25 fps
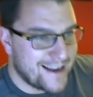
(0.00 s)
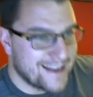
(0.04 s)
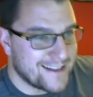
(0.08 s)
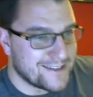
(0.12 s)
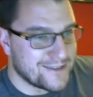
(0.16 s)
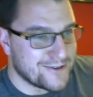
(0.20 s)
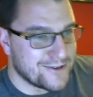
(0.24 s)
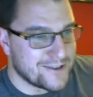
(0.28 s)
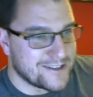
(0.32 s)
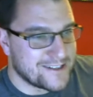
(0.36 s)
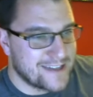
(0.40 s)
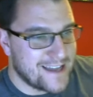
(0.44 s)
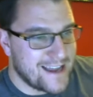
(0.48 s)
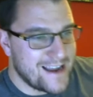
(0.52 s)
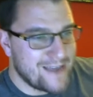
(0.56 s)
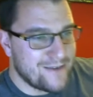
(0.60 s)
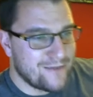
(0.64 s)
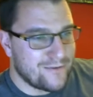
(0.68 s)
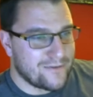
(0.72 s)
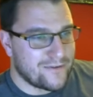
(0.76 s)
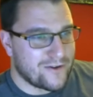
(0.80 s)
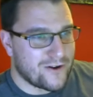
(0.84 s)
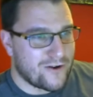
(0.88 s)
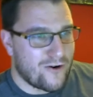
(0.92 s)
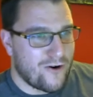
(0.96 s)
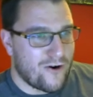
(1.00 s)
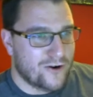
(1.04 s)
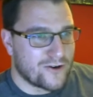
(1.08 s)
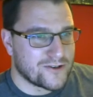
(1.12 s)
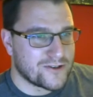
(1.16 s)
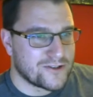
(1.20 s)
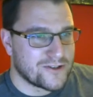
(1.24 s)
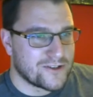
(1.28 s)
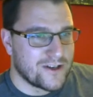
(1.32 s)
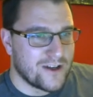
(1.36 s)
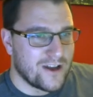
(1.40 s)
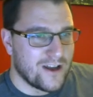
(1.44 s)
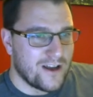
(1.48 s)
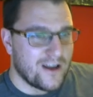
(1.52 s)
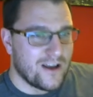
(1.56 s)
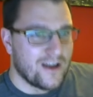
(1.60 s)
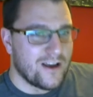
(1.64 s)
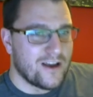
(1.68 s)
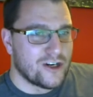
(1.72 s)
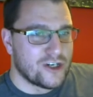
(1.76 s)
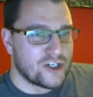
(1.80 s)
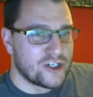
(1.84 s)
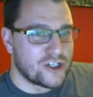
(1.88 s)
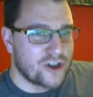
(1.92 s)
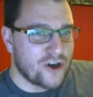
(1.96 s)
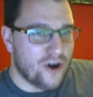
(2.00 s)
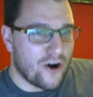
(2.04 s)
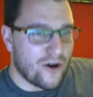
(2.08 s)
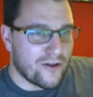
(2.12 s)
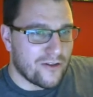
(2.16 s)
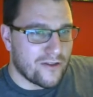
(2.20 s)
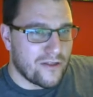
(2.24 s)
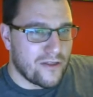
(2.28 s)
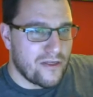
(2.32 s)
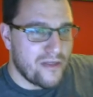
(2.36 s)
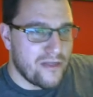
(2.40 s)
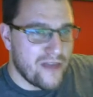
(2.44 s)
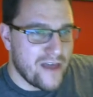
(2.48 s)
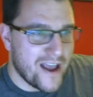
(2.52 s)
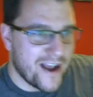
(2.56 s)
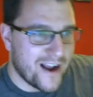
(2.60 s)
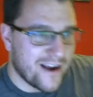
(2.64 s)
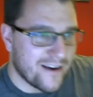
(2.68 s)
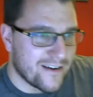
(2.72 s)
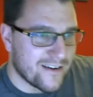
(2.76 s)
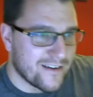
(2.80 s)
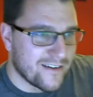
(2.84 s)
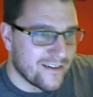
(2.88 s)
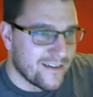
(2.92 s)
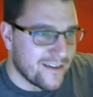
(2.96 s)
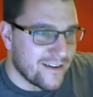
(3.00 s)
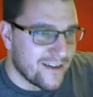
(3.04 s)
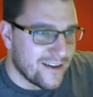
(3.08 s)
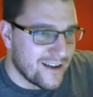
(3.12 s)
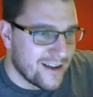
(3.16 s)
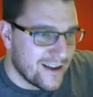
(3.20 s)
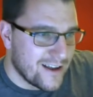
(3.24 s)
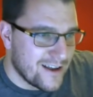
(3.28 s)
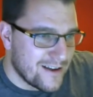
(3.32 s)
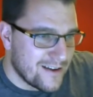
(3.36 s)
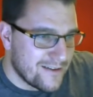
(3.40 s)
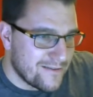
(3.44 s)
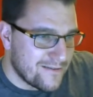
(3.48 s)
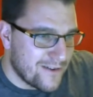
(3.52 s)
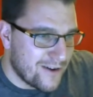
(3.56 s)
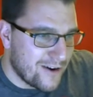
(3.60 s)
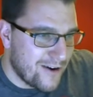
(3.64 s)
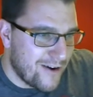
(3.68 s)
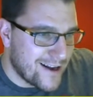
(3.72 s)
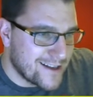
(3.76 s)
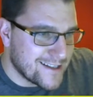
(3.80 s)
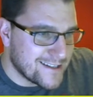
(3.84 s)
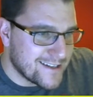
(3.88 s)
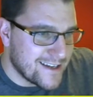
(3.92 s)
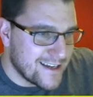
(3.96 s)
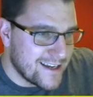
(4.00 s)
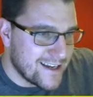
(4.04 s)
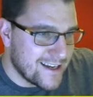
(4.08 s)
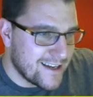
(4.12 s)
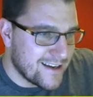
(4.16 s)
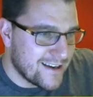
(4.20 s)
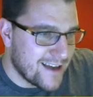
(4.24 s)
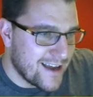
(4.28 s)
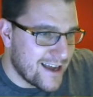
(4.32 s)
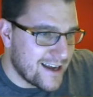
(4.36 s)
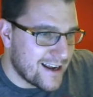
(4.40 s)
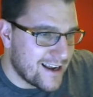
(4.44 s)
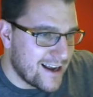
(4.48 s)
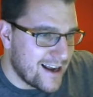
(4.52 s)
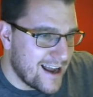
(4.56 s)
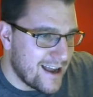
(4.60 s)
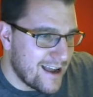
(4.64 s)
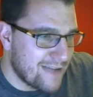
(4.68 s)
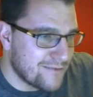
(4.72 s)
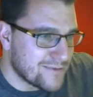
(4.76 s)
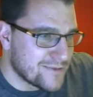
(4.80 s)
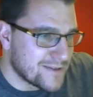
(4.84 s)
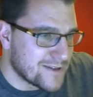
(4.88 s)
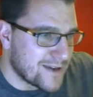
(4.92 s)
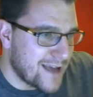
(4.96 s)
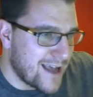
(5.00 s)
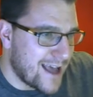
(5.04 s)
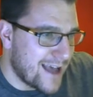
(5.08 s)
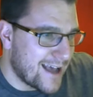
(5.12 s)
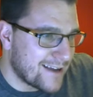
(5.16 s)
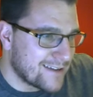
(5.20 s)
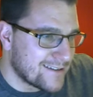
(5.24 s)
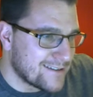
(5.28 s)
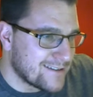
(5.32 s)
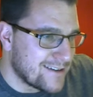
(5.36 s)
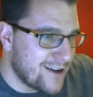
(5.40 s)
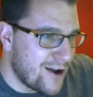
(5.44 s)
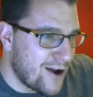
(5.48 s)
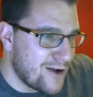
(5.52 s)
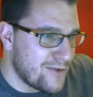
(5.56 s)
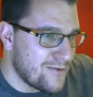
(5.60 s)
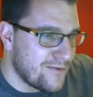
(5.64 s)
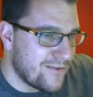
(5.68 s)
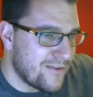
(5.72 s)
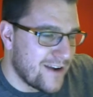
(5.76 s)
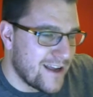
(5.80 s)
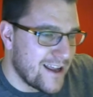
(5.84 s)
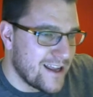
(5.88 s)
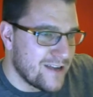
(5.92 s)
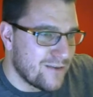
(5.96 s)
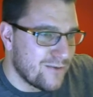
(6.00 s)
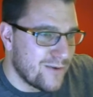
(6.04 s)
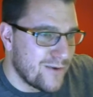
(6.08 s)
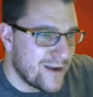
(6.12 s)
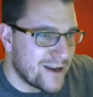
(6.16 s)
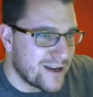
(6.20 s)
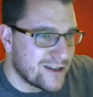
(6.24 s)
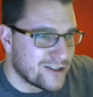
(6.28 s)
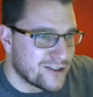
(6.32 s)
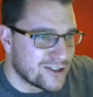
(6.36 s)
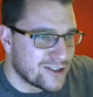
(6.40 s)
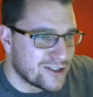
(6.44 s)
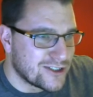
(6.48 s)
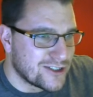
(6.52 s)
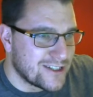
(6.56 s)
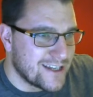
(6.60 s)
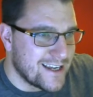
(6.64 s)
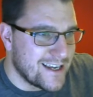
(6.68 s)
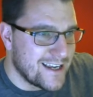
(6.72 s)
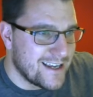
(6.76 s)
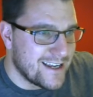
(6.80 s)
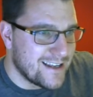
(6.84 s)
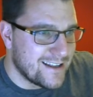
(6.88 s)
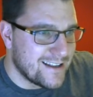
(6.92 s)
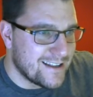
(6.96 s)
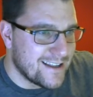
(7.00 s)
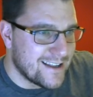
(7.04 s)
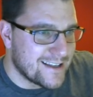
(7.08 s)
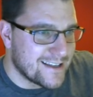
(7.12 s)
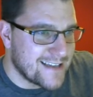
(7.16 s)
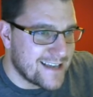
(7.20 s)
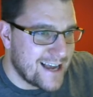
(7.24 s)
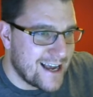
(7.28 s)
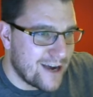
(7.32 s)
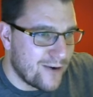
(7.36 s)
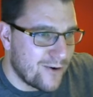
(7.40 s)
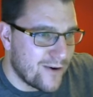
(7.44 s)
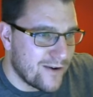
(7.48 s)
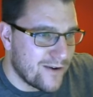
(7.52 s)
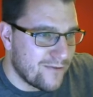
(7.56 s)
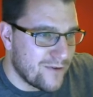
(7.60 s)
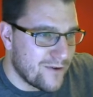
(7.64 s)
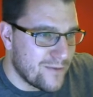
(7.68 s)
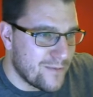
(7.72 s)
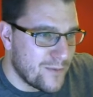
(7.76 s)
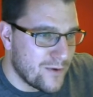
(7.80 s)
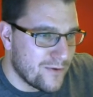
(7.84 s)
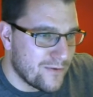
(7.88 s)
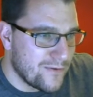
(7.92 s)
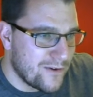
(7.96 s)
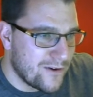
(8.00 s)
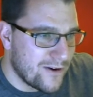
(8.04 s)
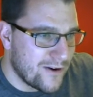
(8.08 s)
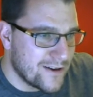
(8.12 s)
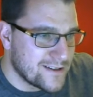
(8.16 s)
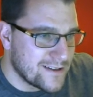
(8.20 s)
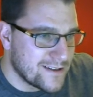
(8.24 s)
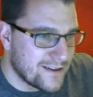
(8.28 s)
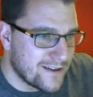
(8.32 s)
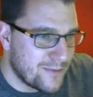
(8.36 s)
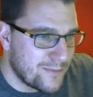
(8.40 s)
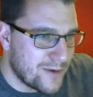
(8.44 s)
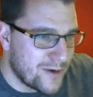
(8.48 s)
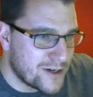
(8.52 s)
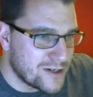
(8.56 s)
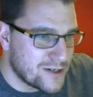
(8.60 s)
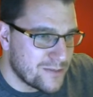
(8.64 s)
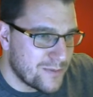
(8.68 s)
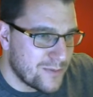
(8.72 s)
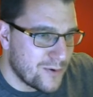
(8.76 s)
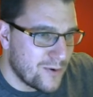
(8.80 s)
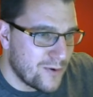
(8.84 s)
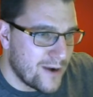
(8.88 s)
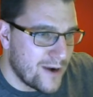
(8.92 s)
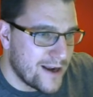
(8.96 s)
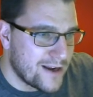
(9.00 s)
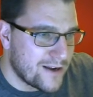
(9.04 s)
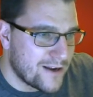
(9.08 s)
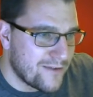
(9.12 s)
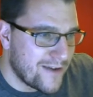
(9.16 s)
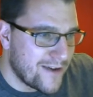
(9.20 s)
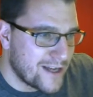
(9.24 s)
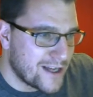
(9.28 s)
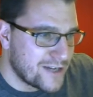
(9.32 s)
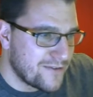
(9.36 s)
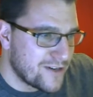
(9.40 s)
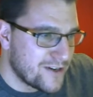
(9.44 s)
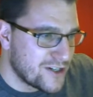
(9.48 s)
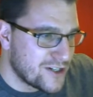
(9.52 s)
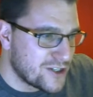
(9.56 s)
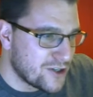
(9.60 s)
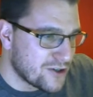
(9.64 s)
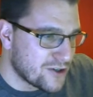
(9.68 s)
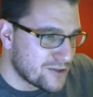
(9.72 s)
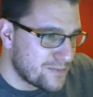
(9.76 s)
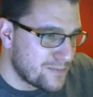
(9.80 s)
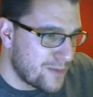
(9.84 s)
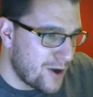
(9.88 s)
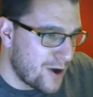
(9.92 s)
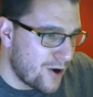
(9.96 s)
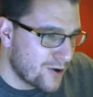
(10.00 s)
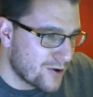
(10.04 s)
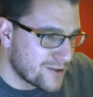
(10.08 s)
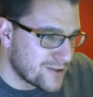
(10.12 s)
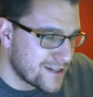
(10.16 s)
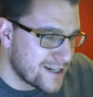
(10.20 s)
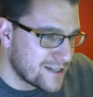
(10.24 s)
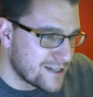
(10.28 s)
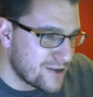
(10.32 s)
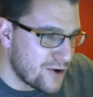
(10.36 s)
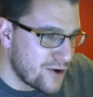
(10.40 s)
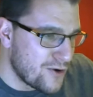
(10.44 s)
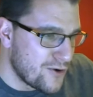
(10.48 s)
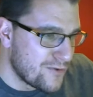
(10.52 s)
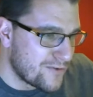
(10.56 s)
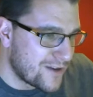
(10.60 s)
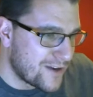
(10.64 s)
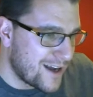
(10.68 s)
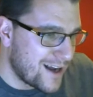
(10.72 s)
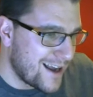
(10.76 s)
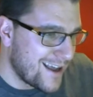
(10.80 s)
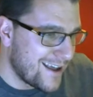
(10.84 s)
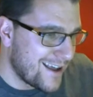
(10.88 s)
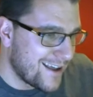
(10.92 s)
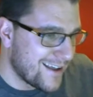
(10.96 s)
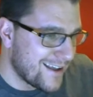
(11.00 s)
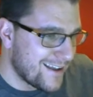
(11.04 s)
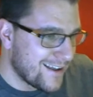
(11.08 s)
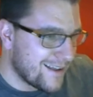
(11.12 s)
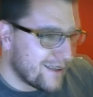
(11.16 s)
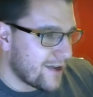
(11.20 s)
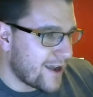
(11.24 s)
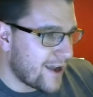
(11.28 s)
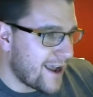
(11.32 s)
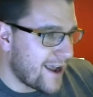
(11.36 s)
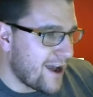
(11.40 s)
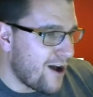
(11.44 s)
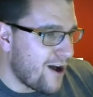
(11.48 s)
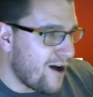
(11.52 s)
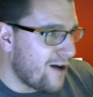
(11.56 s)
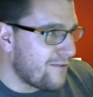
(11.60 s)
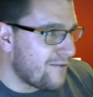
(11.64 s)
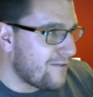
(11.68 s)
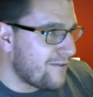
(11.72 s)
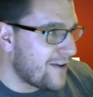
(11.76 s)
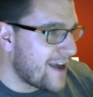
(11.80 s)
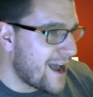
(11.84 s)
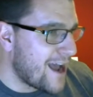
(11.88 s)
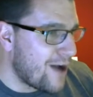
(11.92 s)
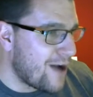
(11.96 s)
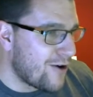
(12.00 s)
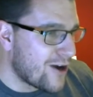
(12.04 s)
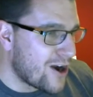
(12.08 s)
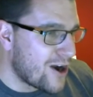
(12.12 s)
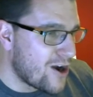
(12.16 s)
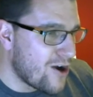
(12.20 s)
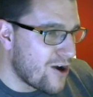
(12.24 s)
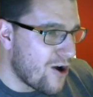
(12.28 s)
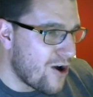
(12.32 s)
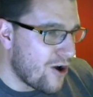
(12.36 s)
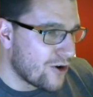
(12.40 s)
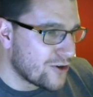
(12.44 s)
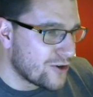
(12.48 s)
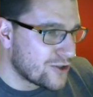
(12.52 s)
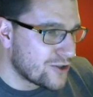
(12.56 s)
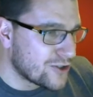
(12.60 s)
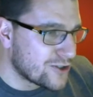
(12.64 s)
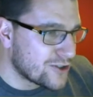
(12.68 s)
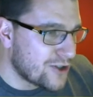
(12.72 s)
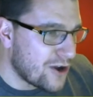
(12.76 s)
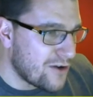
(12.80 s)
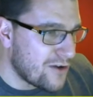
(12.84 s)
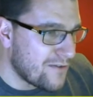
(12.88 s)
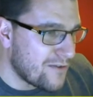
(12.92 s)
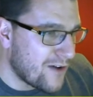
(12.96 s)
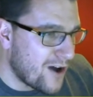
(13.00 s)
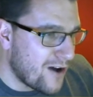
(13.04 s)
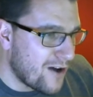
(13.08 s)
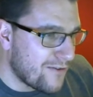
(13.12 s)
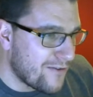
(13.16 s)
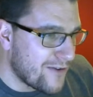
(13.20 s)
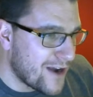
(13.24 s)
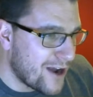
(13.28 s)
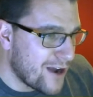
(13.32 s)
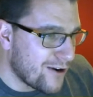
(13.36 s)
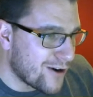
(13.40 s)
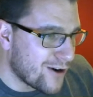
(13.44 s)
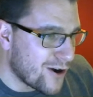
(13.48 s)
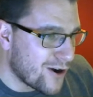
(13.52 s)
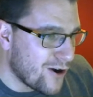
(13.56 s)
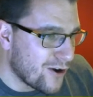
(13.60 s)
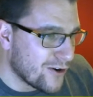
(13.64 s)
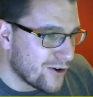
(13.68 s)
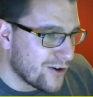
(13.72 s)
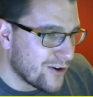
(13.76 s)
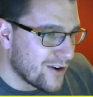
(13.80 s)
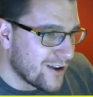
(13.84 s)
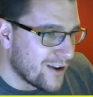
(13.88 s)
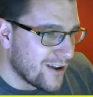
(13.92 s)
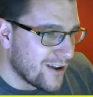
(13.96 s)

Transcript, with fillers: into a save with the cross shot thing. Florenzi headed clear from Takacs, and hopefully we can just see this out. If we put Florenzi under pressure, ball in, Kovacevic shots blocked, and it's hoofed clear. Okay, half an hour gone, just over half an hour gone,